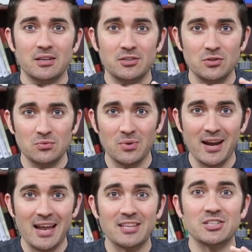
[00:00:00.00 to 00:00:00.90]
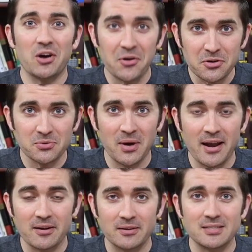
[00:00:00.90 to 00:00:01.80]
to write as an
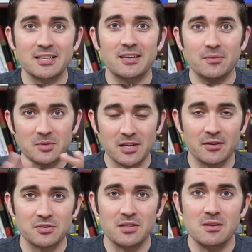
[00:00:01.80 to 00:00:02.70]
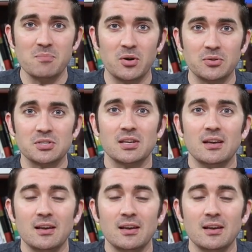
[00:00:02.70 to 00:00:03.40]
underwriter to give themselves the most